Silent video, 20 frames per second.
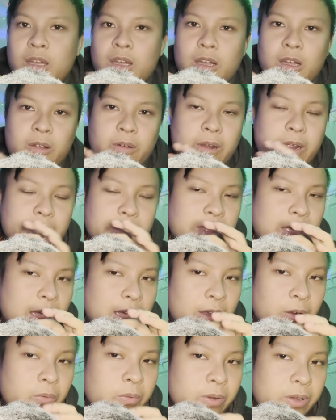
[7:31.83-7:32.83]
Alright,
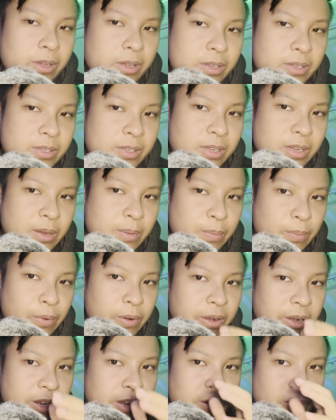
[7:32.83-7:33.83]
that was a
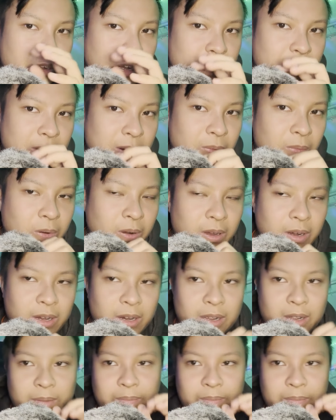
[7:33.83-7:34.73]
pretty creepy one.